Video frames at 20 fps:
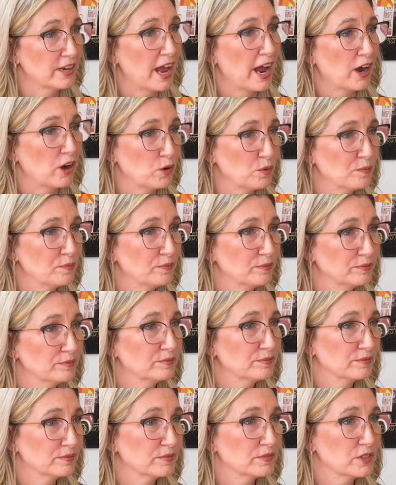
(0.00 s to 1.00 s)
now.
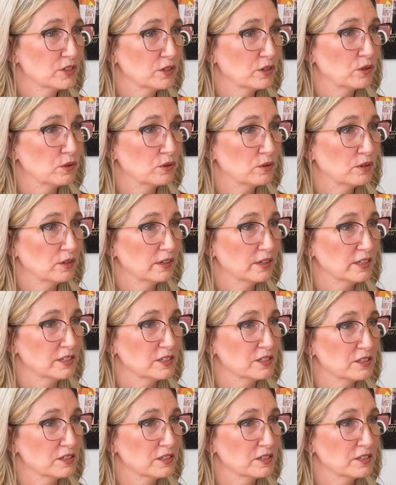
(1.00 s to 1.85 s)
So